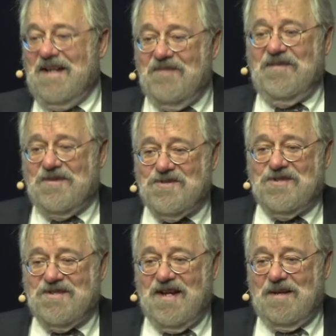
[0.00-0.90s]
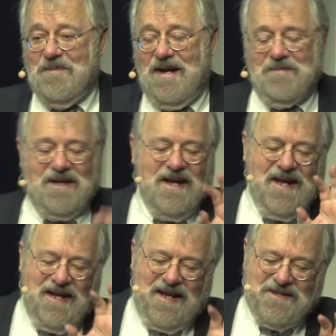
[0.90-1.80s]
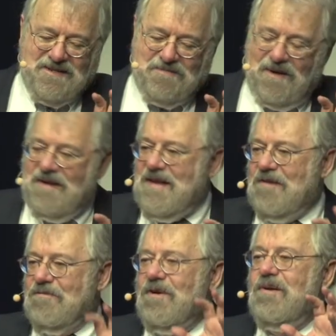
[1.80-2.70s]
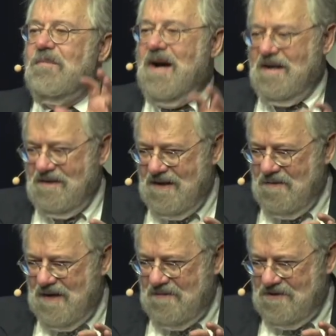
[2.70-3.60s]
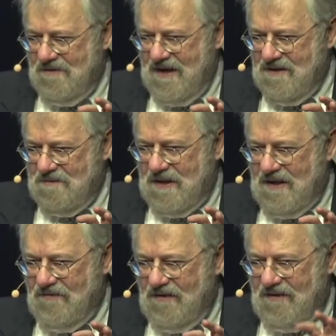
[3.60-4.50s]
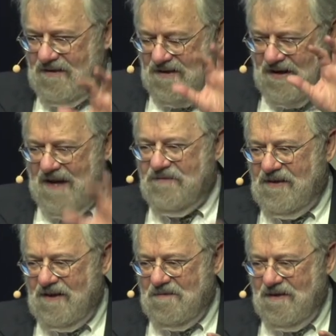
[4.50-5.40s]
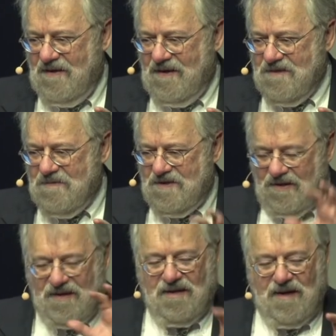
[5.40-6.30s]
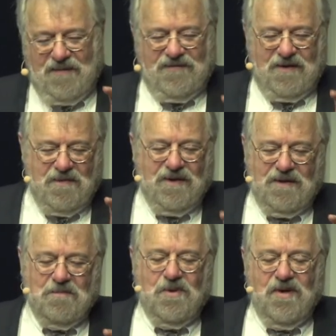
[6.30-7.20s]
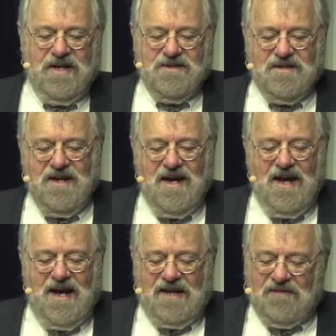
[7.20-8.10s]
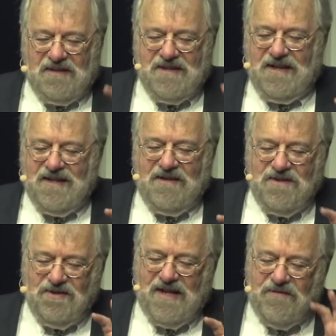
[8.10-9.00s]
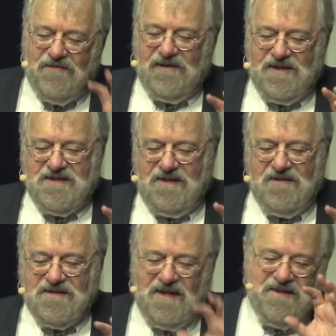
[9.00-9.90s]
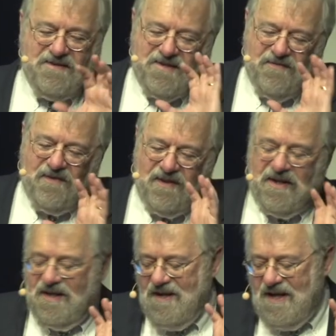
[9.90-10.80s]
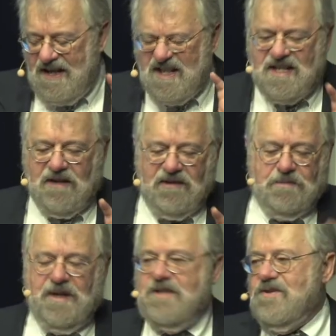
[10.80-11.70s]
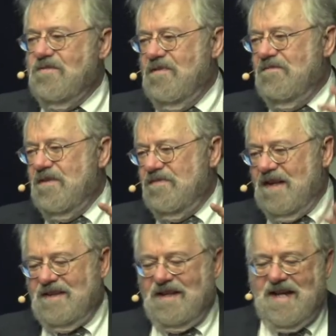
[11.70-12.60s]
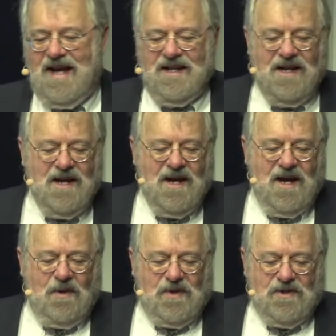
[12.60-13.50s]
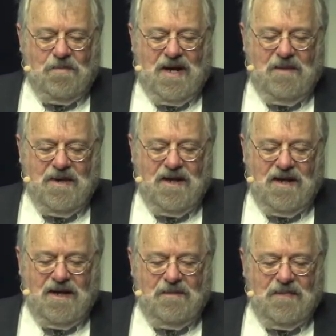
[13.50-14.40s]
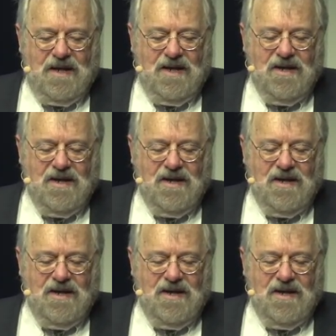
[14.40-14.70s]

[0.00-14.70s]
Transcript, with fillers: it feels just like mine." But it's part of that role model that Obama tried to be for young African Americans, particularly young African American boys. He really take that, took that very seriously, and this is a very endearing picture reflecting that with Obama. Um,